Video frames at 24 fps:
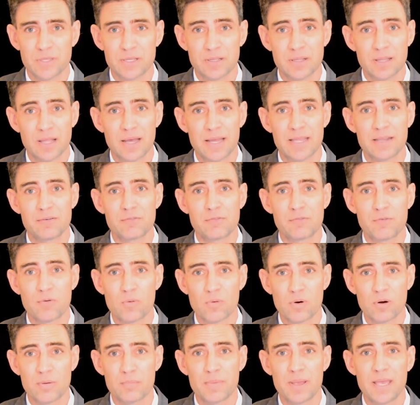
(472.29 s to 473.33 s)
client
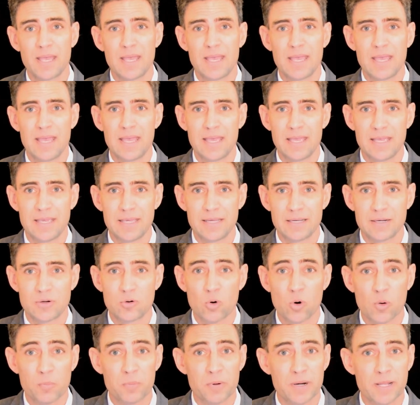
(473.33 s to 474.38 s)
form a
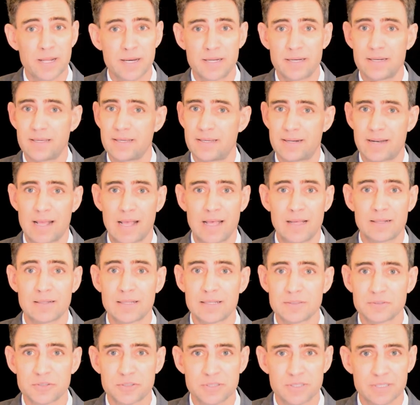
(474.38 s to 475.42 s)
corporate entity, an
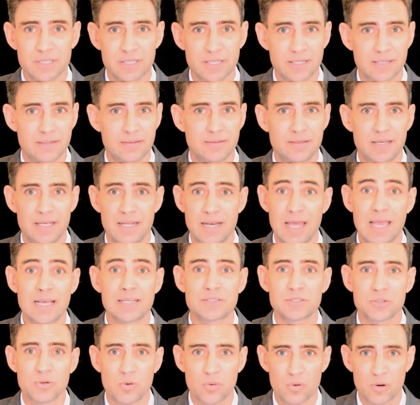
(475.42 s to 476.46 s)
LLC, an
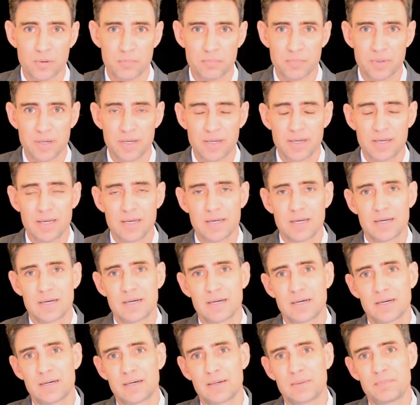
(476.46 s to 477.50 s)
S-Corp,
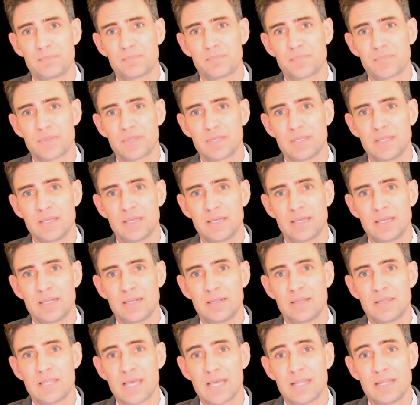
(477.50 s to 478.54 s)

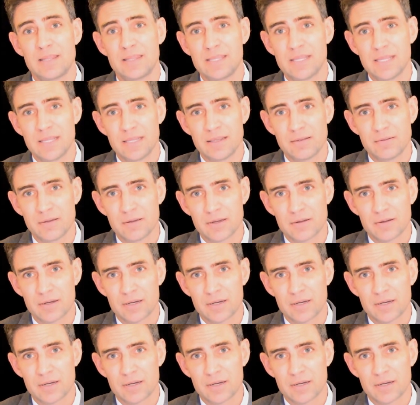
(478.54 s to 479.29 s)
and then the